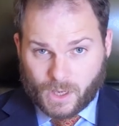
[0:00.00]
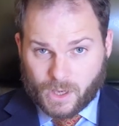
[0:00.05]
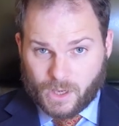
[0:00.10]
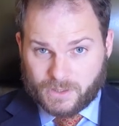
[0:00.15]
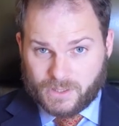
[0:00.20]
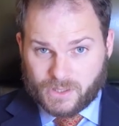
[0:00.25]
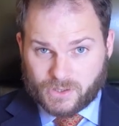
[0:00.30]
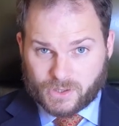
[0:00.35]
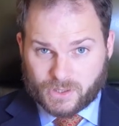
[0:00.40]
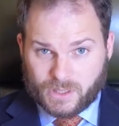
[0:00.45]

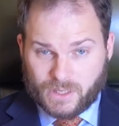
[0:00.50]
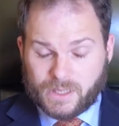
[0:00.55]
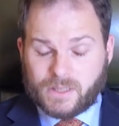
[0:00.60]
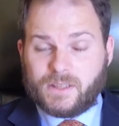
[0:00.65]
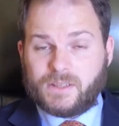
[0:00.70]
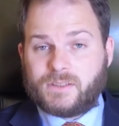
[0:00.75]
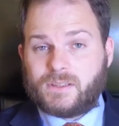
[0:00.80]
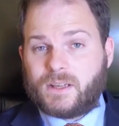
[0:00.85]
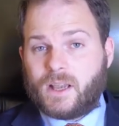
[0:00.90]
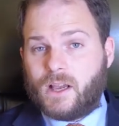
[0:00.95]
Additionally,
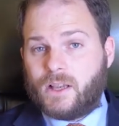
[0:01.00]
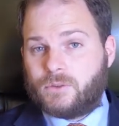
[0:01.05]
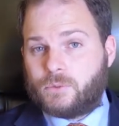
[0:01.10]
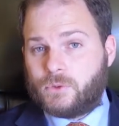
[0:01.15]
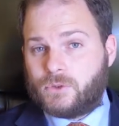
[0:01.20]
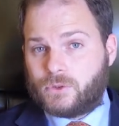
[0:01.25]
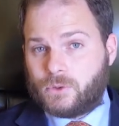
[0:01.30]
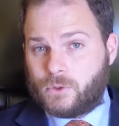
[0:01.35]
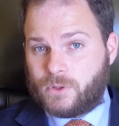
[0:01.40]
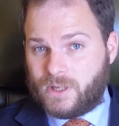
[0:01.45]
the cigars
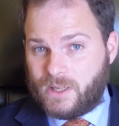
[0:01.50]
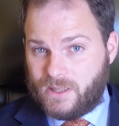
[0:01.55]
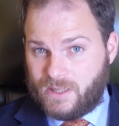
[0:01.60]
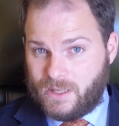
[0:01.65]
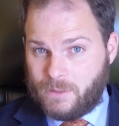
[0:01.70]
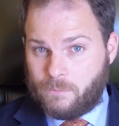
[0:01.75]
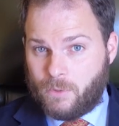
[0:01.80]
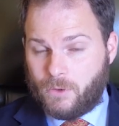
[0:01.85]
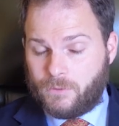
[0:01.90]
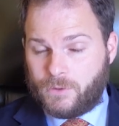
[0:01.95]
were stored in
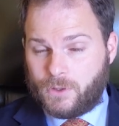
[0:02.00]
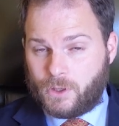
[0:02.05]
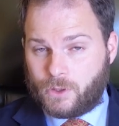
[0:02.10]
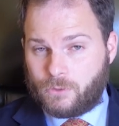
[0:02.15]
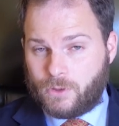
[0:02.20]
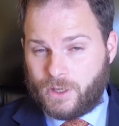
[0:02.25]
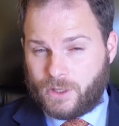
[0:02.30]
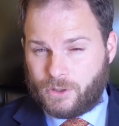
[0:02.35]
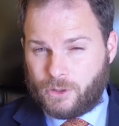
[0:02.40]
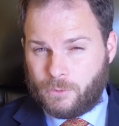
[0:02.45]
the Bodo
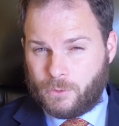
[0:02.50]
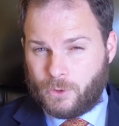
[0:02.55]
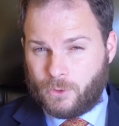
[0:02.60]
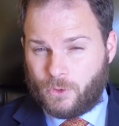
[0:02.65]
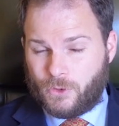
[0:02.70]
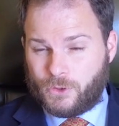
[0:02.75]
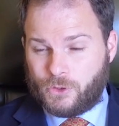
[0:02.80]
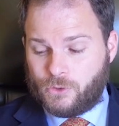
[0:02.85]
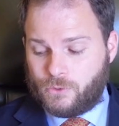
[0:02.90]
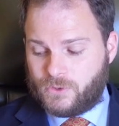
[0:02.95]
acrylic
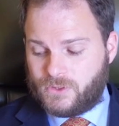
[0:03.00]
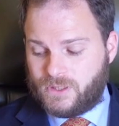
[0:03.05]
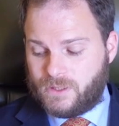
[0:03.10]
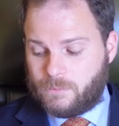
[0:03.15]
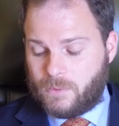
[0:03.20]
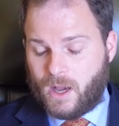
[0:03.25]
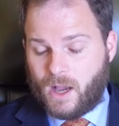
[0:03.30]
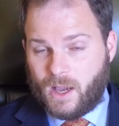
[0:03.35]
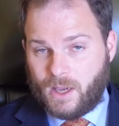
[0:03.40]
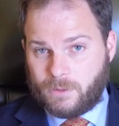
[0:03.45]
humidor that you see
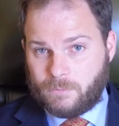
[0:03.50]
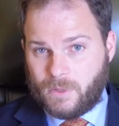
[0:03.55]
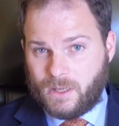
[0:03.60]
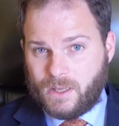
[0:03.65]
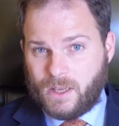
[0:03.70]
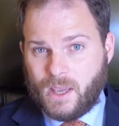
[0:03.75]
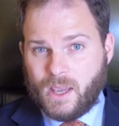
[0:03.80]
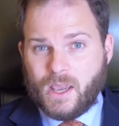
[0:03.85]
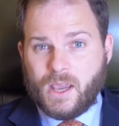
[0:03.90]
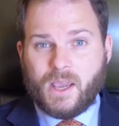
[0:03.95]
behind
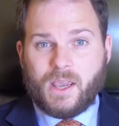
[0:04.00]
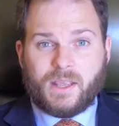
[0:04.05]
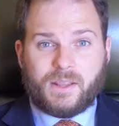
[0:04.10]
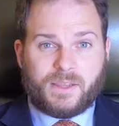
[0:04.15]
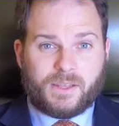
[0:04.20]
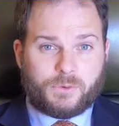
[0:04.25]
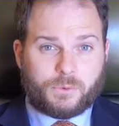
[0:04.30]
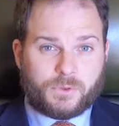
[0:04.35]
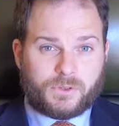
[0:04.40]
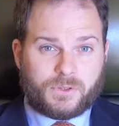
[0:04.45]
me.
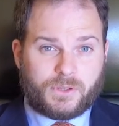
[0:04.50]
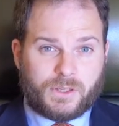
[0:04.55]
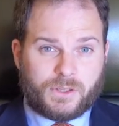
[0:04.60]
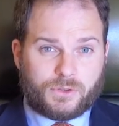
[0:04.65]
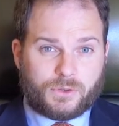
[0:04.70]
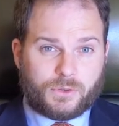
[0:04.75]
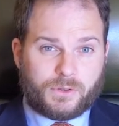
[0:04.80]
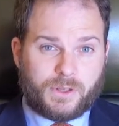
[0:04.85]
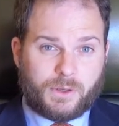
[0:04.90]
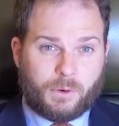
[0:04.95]
This was to
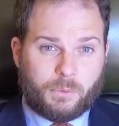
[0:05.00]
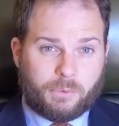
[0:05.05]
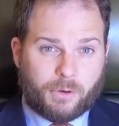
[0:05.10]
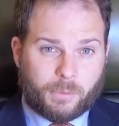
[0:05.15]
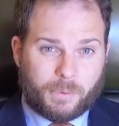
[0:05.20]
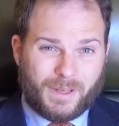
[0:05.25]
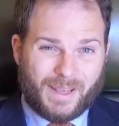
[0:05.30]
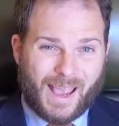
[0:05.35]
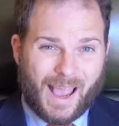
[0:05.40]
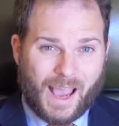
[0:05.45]
ensure they were
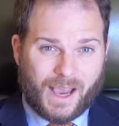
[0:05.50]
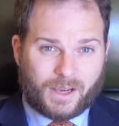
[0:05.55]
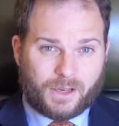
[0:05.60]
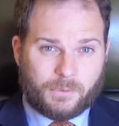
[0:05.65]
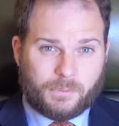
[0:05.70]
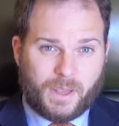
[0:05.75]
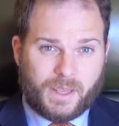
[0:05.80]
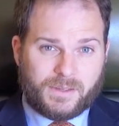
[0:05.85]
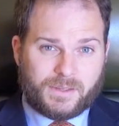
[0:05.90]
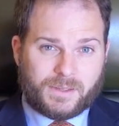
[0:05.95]
properly
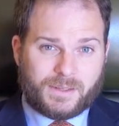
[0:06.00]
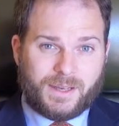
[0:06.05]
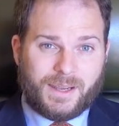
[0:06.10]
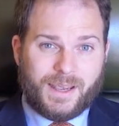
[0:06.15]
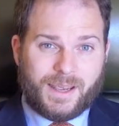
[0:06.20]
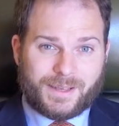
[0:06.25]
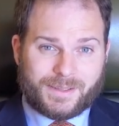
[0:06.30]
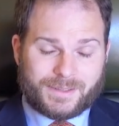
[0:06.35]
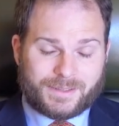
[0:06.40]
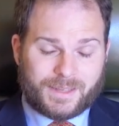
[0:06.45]
acclimated
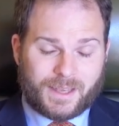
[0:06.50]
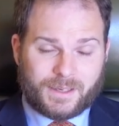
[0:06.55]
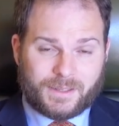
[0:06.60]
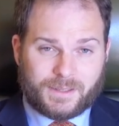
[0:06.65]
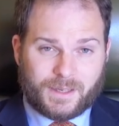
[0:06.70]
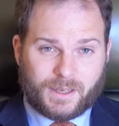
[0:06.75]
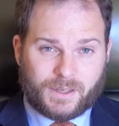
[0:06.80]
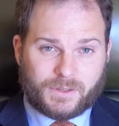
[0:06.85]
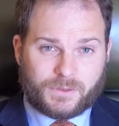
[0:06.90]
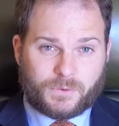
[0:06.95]
and
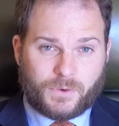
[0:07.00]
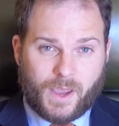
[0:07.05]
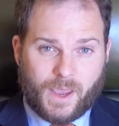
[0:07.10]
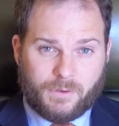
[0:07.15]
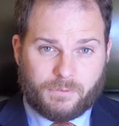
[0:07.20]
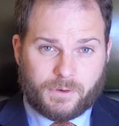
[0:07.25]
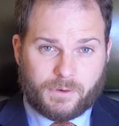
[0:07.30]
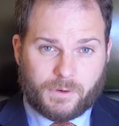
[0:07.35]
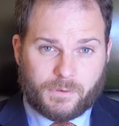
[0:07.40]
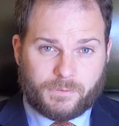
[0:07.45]
standardized for
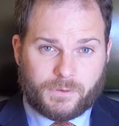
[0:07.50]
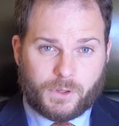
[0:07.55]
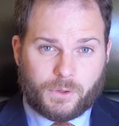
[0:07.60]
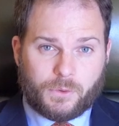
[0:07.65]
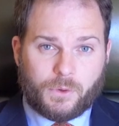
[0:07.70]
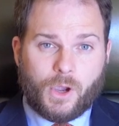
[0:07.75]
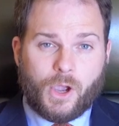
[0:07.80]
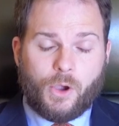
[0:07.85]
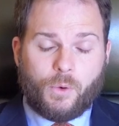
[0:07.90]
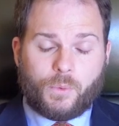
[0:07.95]
every
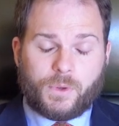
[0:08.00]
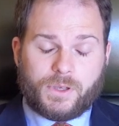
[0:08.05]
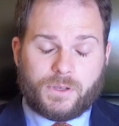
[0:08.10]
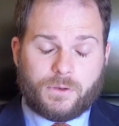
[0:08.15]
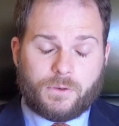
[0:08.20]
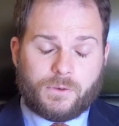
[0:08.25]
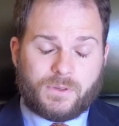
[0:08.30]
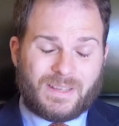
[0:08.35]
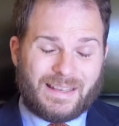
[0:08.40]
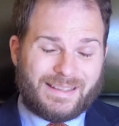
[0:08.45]
review. We
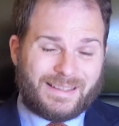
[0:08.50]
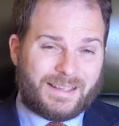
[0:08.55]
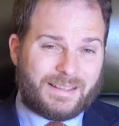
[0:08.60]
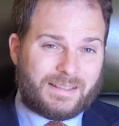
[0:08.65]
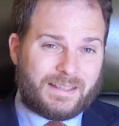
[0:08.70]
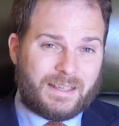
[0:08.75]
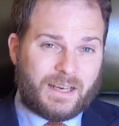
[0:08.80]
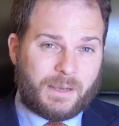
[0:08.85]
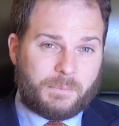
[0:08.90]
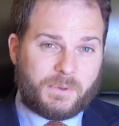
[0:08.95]
used
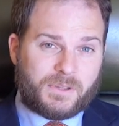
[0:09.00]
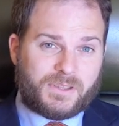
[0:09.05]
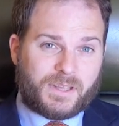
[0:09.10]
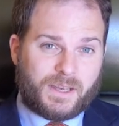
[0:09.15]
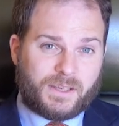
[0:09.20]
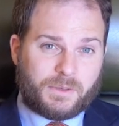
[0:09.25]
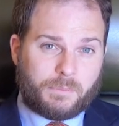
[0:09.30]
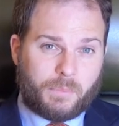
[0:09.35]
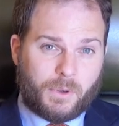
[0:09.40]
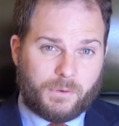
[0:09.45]

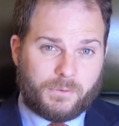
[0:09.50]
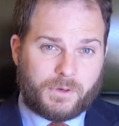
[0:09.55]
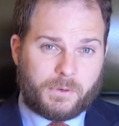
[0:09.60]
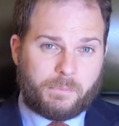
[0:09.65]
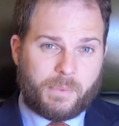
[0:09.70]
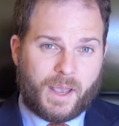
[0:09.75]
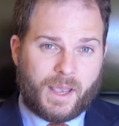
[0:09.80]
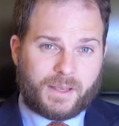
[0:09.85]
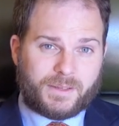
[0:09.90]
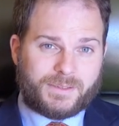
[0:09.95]
69% of Bodo
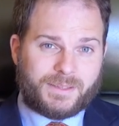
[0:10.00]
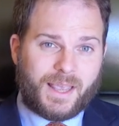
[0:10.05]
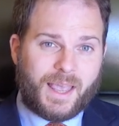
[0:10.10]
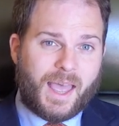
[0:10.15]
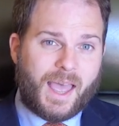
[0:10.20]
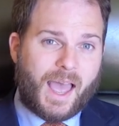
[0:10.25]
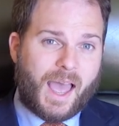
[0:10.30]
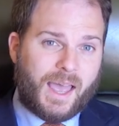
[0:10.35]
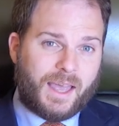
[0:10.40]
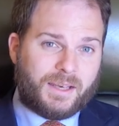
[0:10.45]
packs
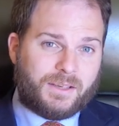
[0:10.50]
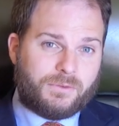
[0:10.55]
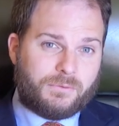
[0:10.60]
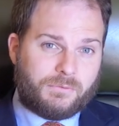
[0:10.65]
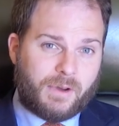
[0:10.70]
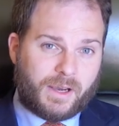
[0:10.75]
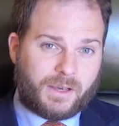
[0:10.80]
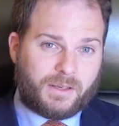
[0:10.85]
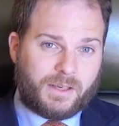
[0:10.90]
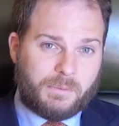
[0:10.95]

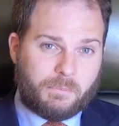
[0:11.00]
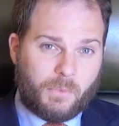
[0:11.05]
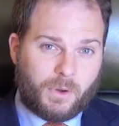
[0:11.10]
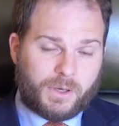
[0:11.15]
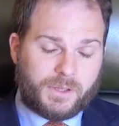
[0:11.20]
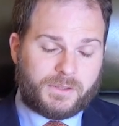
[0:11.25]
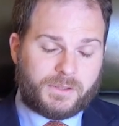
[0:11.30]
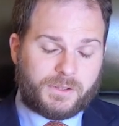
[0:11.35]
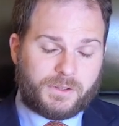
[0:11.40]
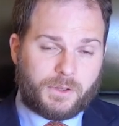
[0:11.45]
and regularly
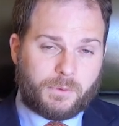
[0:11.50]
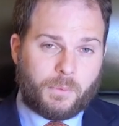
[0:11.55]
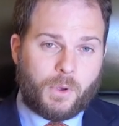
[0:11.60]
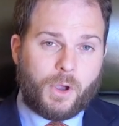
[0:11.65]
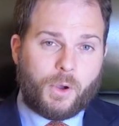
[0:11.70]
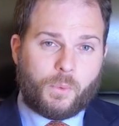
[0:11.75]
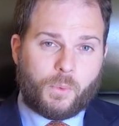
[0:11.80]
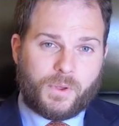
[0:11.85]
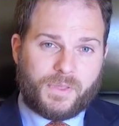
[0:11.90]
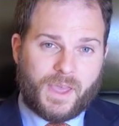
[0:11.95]
monitored
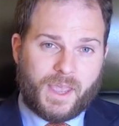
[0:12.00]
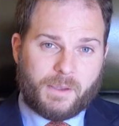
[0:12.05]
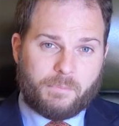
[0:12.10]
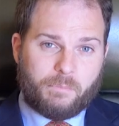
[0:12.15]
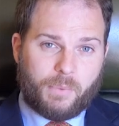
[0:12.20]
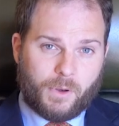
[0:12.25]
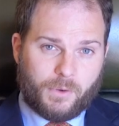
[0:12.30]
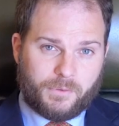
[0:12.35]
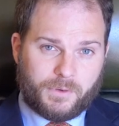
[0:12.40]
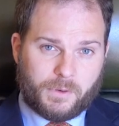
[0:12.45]
them with
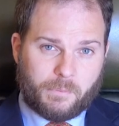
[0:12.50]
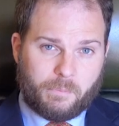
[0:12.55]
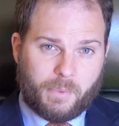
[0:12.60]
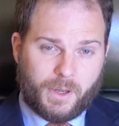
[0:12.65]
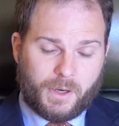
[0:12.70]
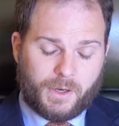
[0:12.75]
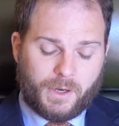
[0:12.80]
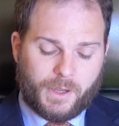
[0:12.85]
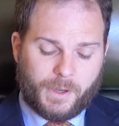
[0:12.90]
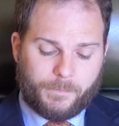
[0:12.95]
a Bodo
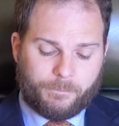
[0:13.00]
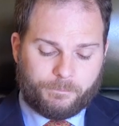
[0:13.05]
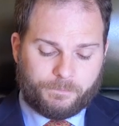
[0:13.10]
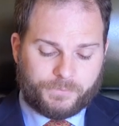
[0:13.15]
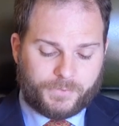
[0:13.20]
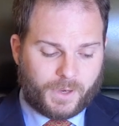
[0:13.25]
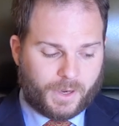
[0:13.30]
butler.